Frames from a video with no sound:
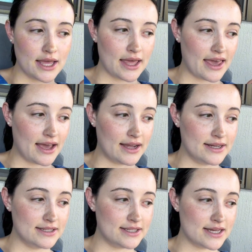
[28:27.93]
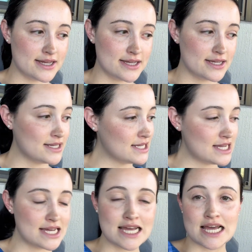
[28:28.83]
And
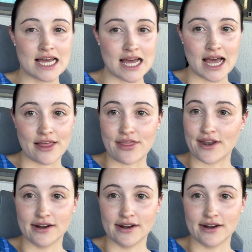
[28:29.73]
then